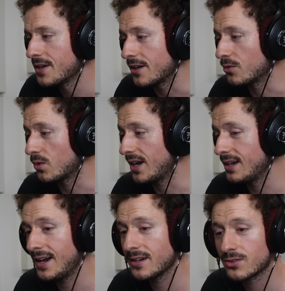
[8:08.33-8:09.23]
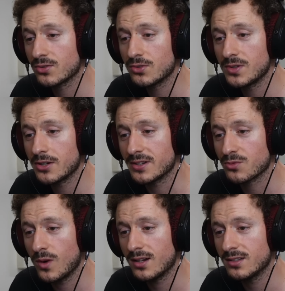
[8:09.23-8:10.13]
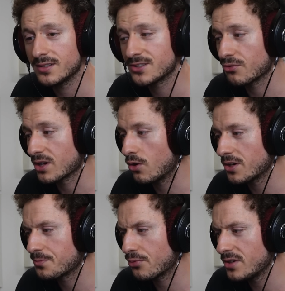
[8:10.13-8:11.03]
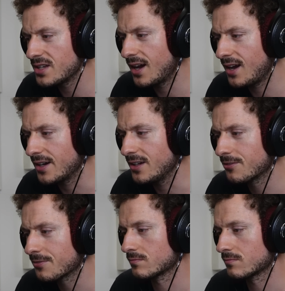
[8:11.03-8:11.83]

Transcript: And what I like to do here as well is record it pretty high.